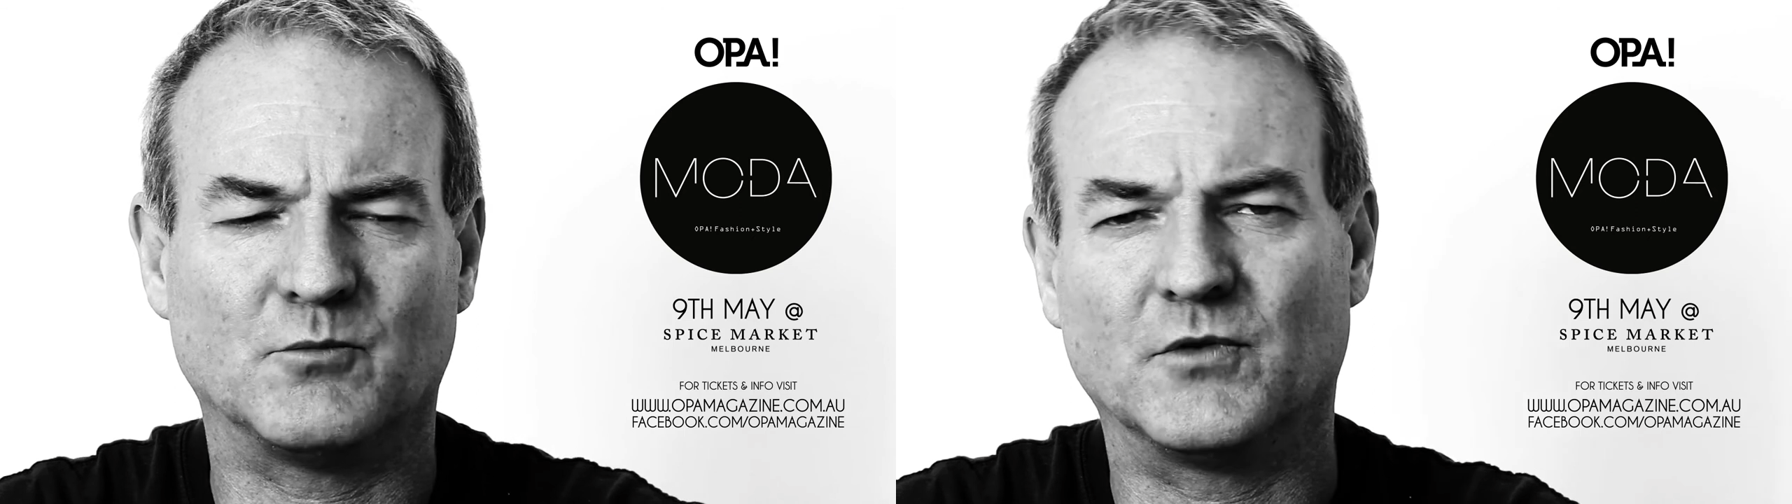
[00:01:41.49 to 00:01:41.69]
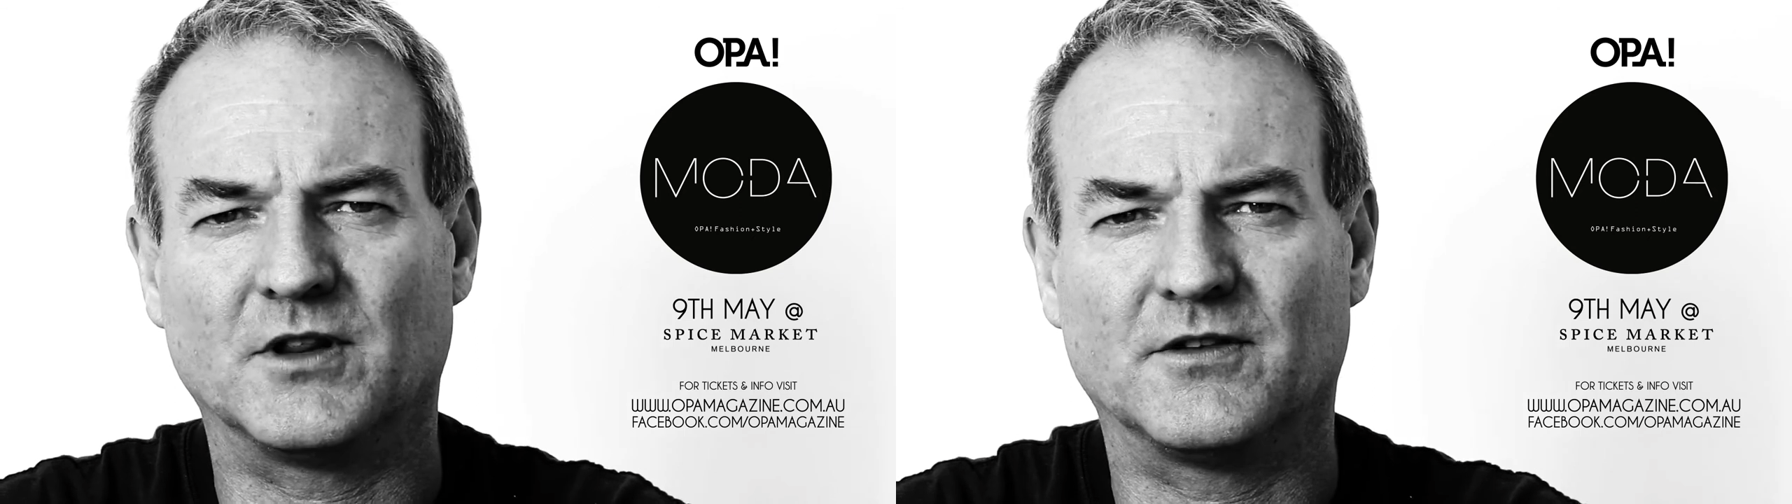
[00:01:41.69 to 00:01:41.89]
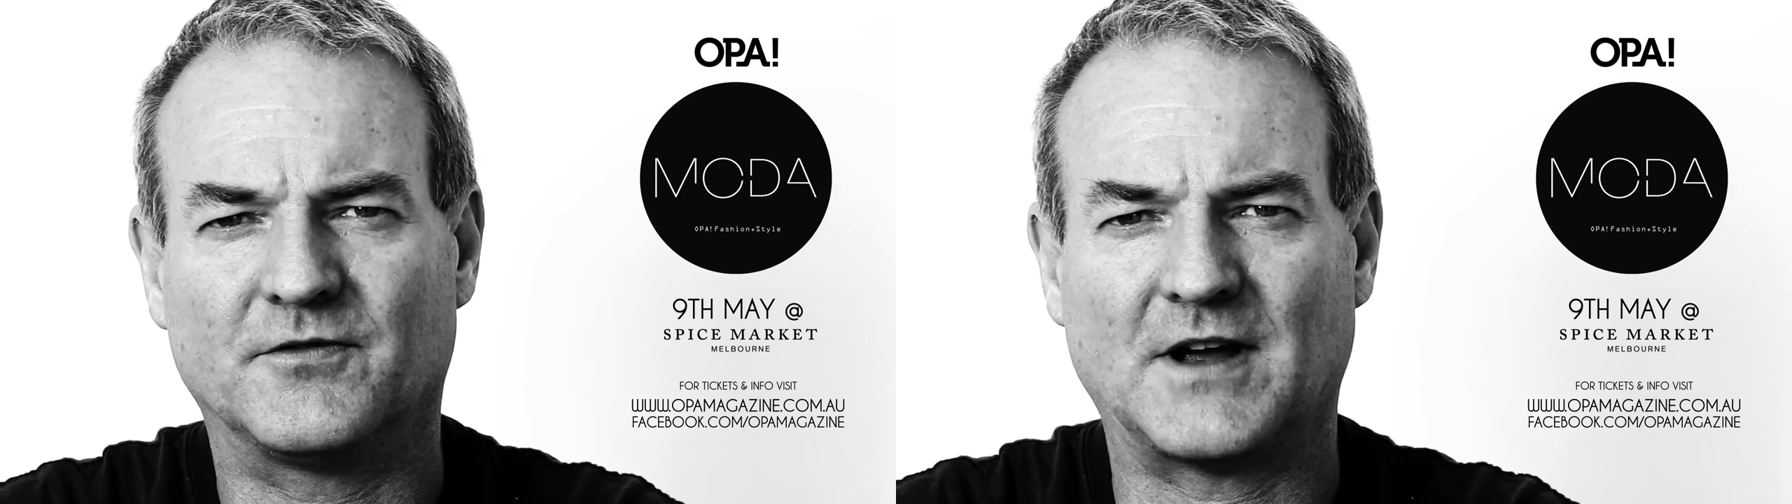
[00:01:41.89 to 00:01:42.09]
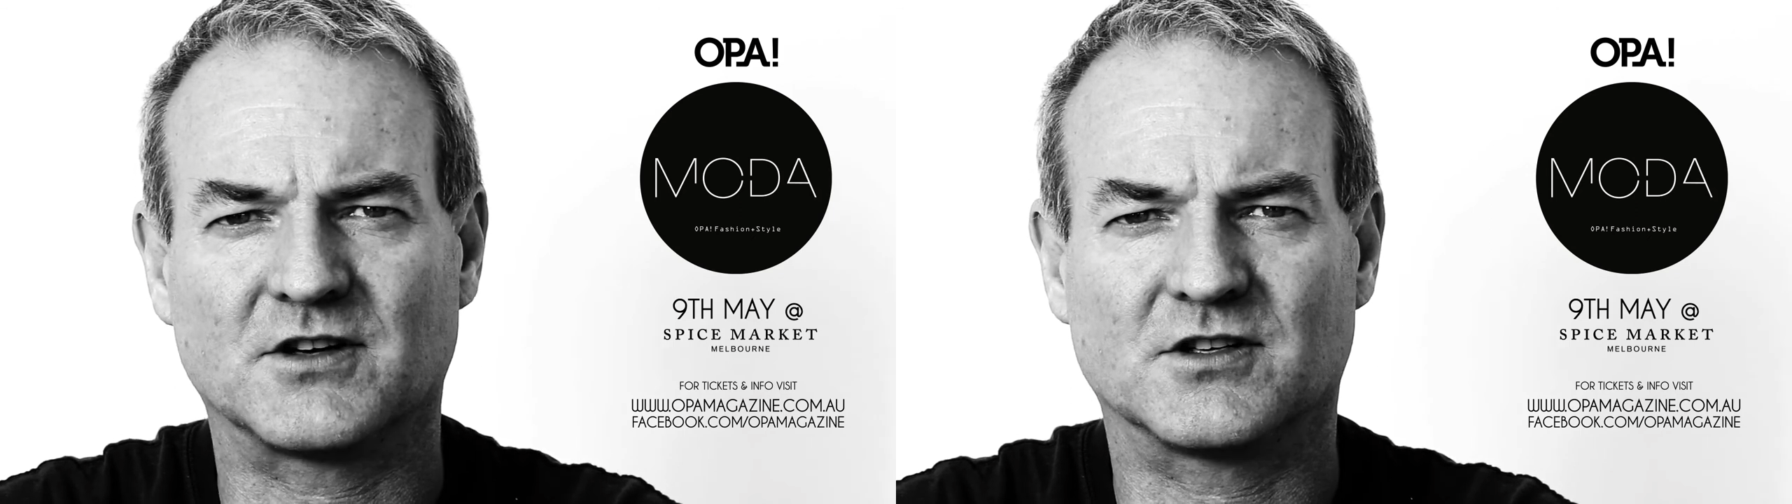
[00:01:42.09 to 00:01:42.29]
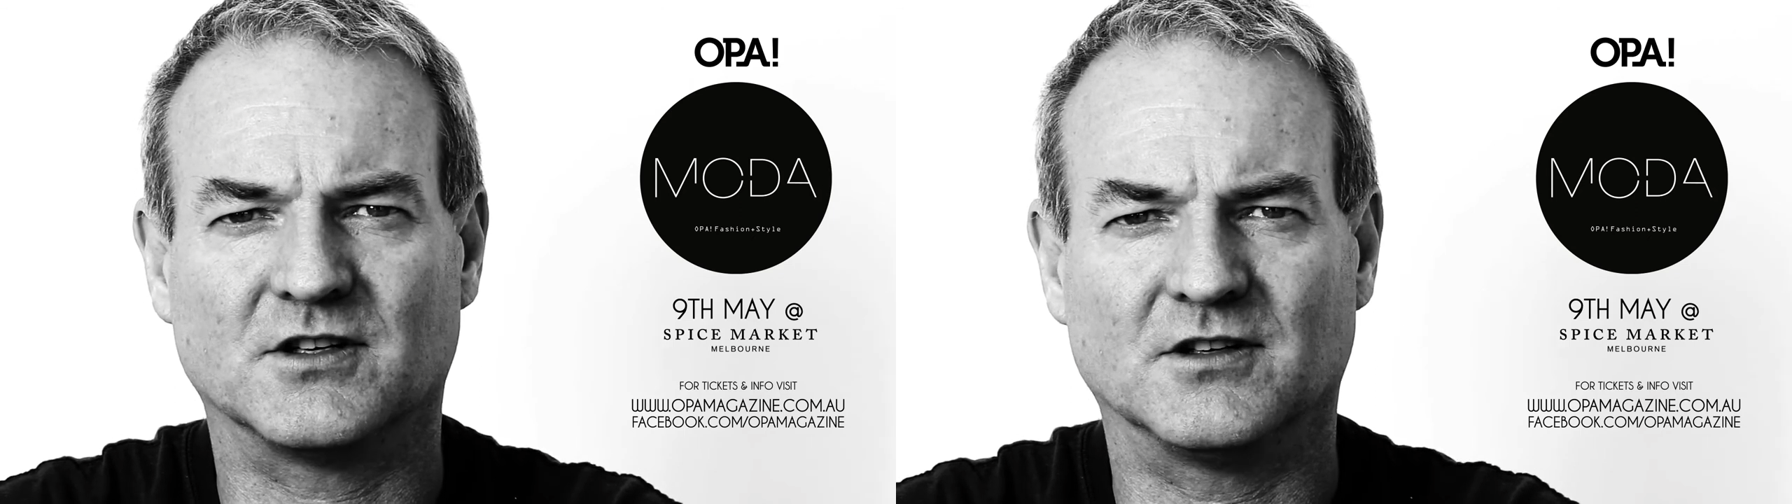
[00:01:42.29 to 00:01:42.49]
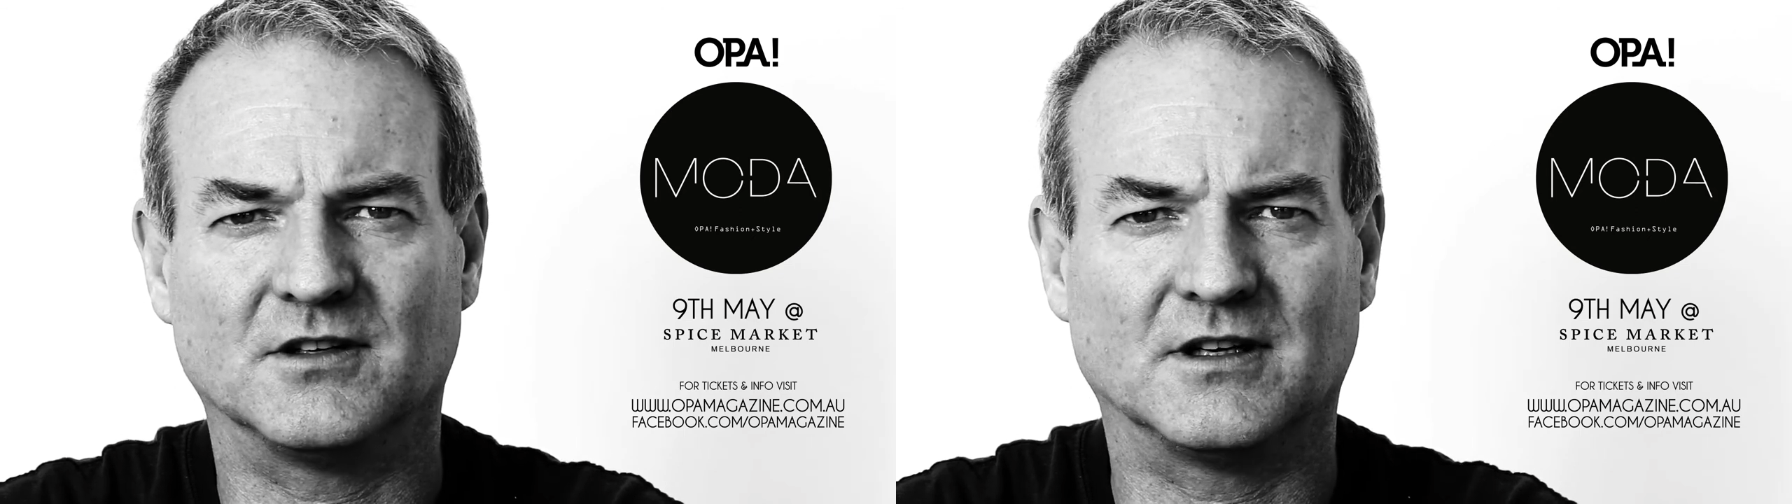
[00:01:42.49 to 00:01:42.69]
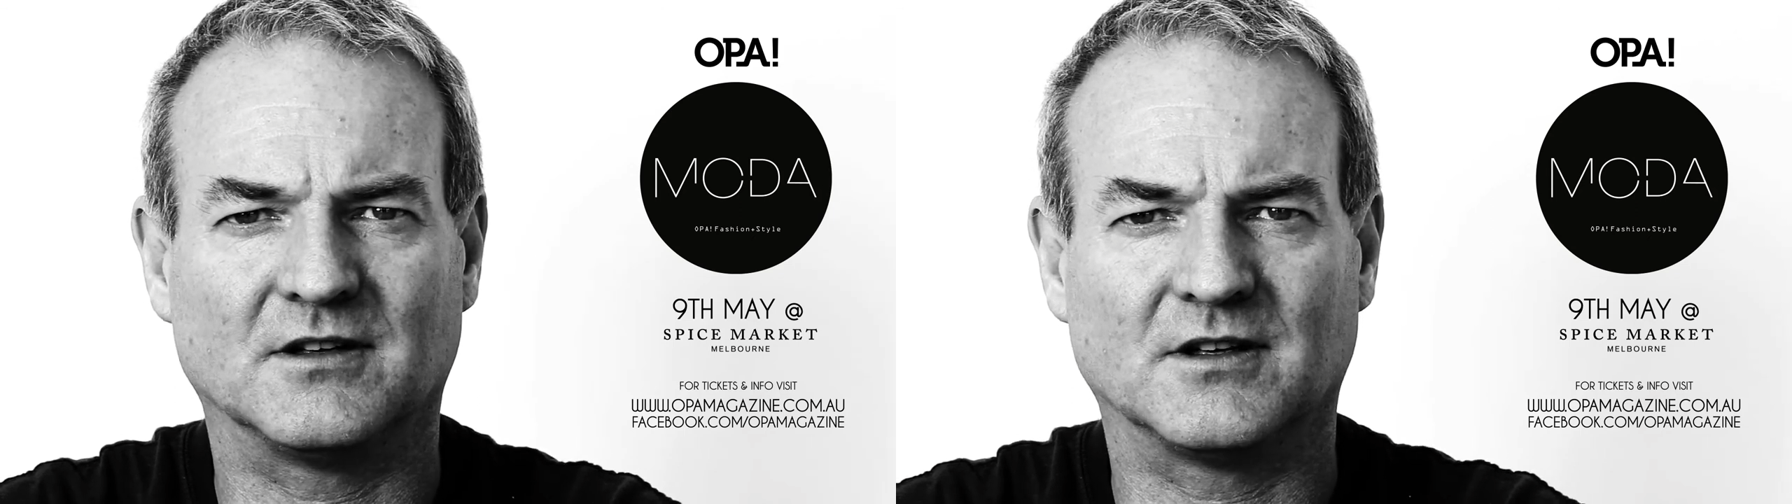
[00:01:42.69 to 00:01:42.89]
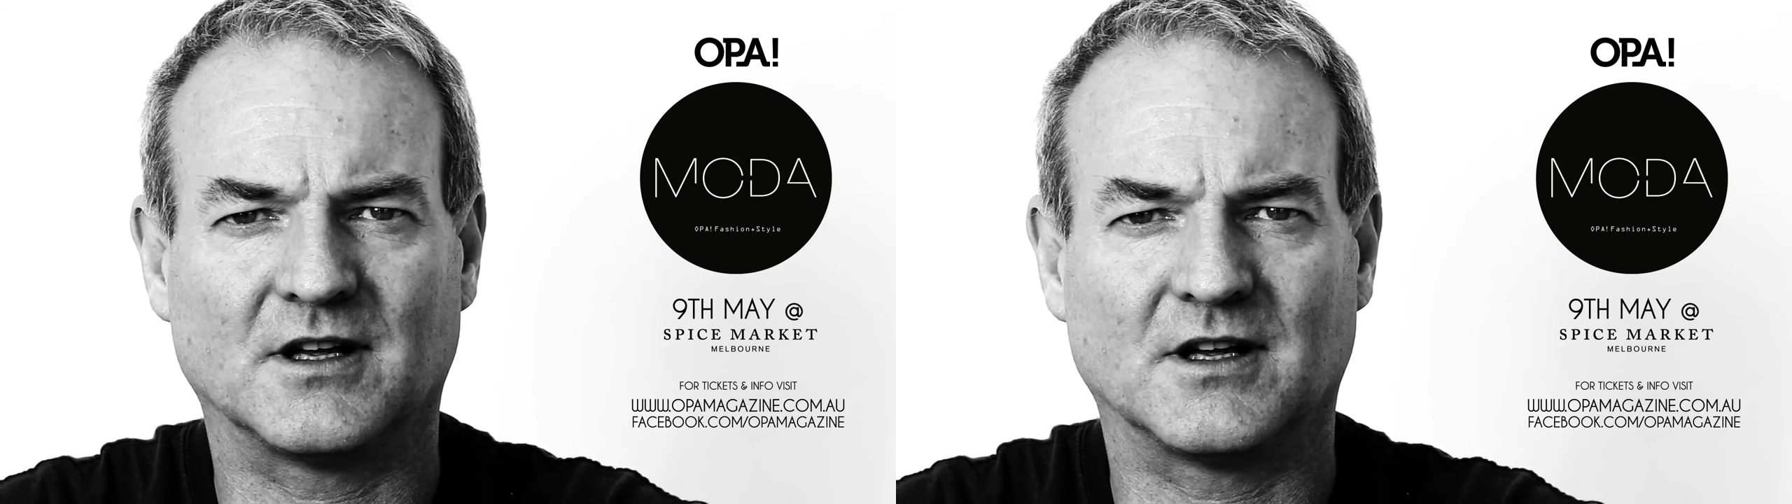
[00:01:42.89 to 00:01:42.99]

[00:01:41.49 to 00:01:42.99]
in with the fashion